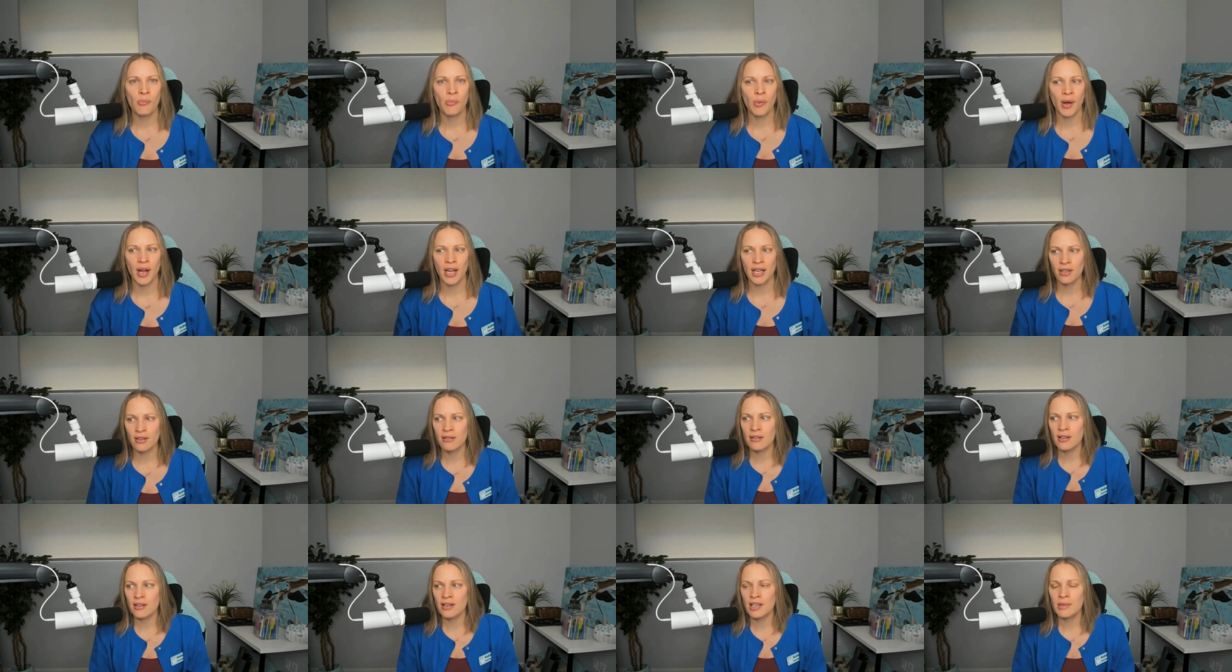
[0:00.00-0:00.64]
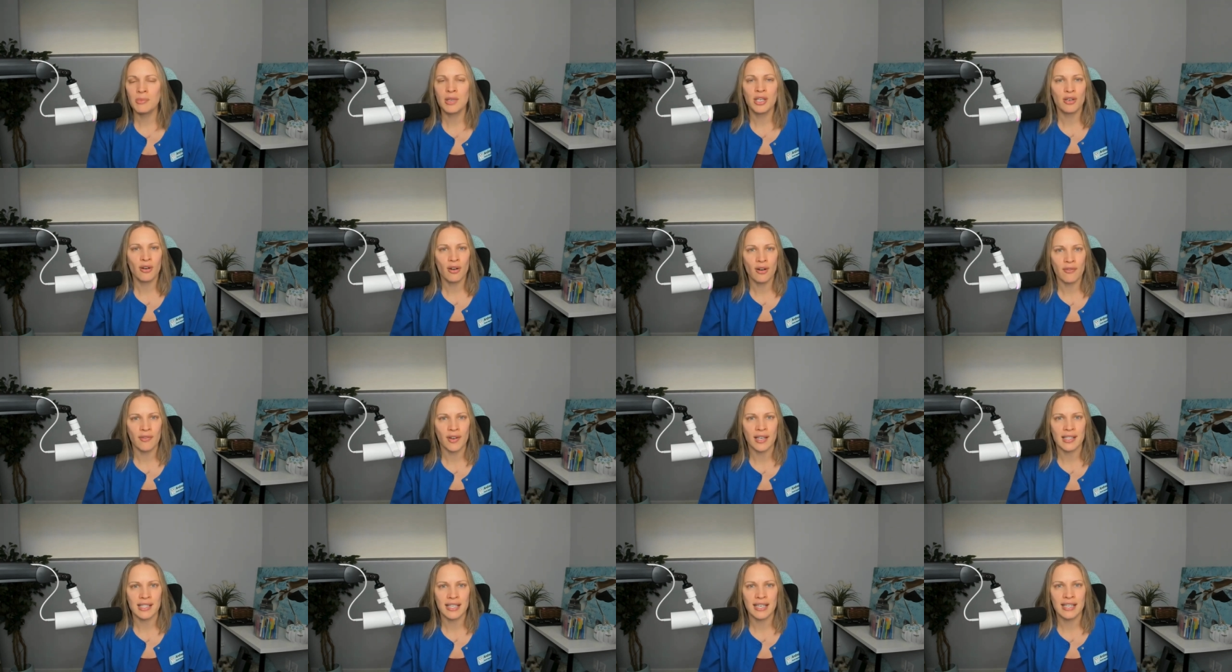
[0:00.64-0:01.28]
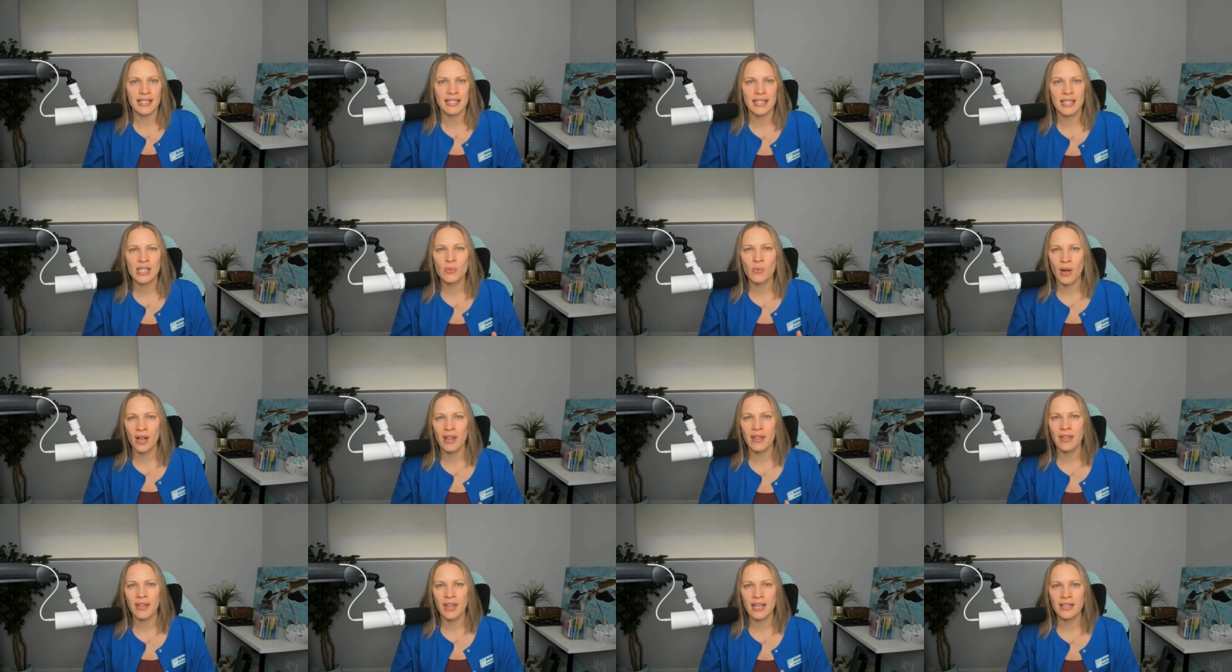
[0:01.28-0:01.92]
but you're going to be nervous because it's
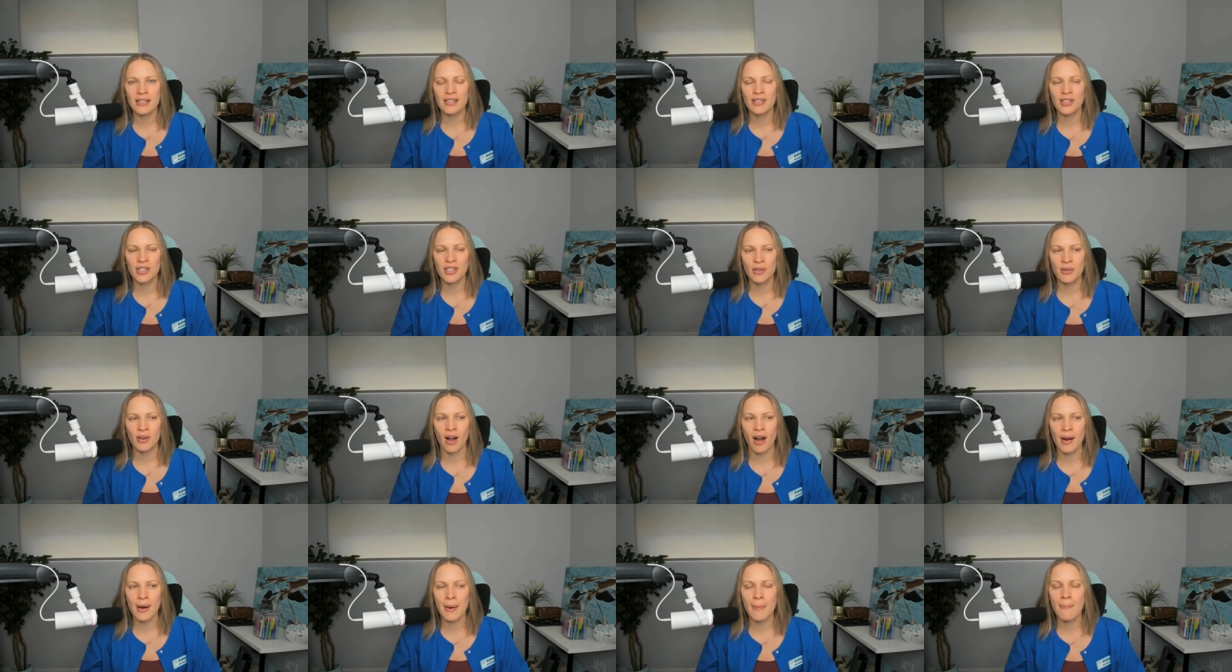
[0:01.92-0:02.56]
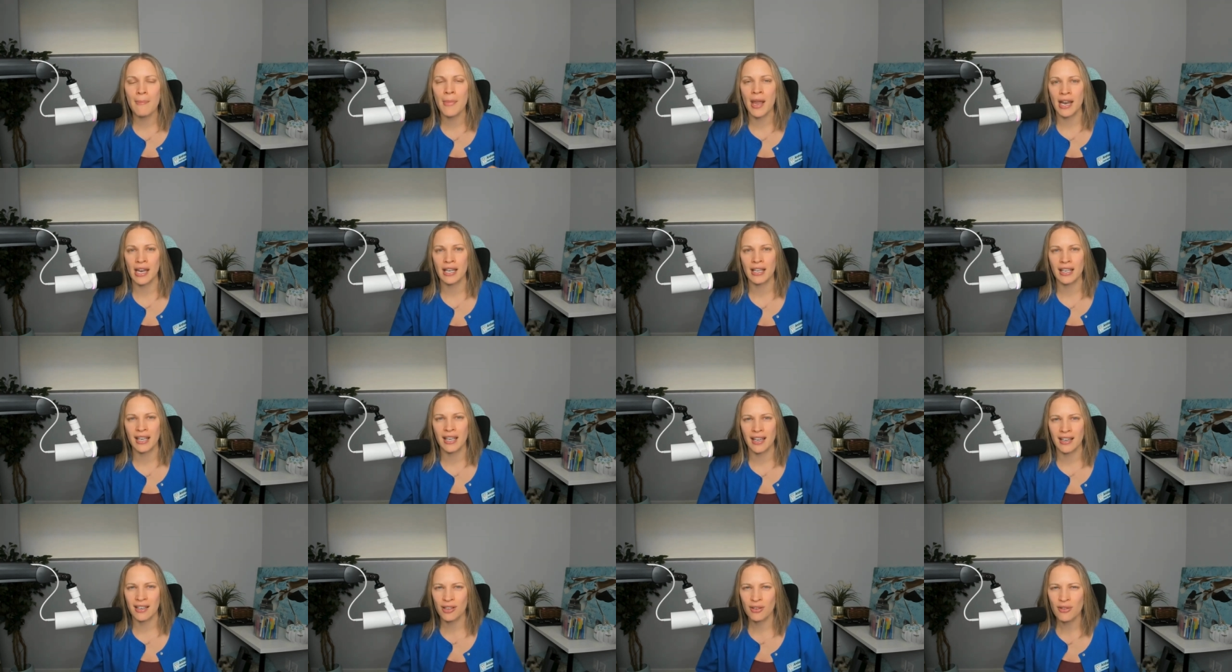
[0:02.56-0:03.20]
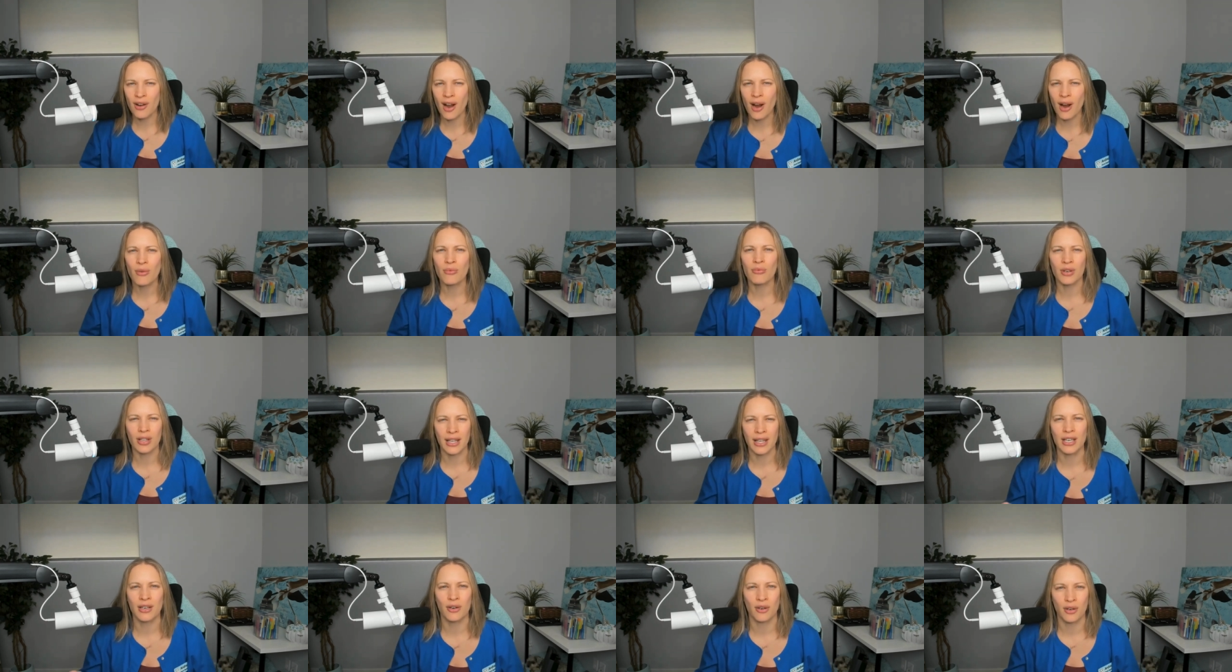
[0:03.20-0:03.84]
one thing to do it on a mannequin. You're not
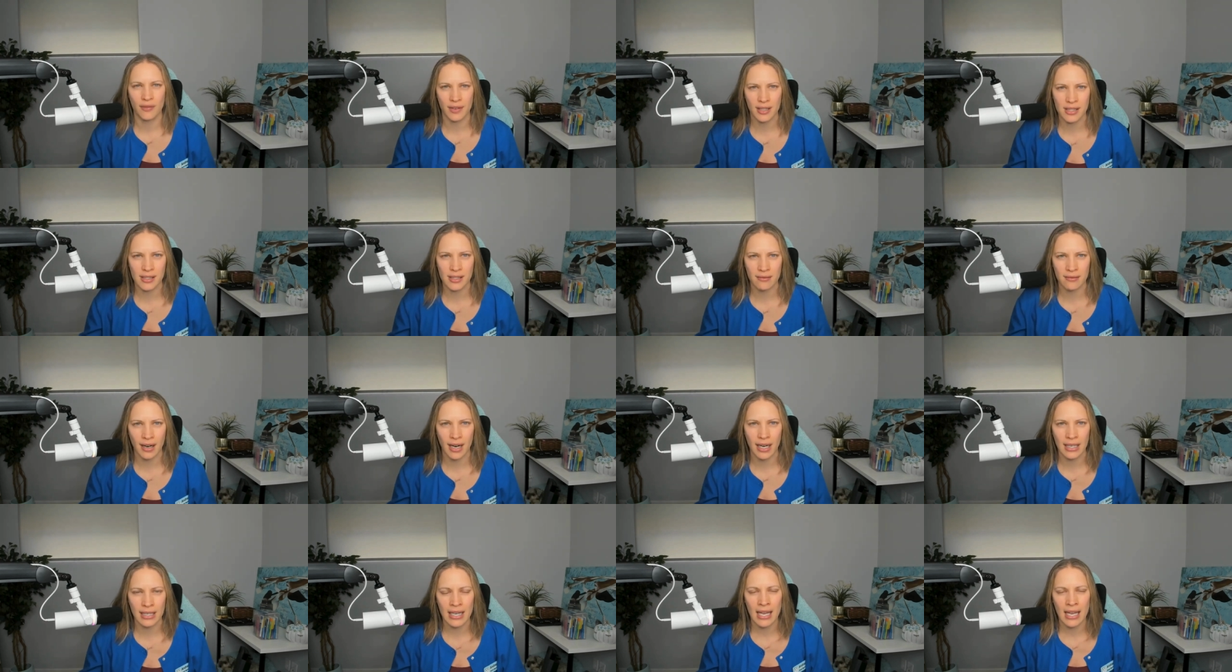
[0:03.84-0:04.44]
really nervous, right?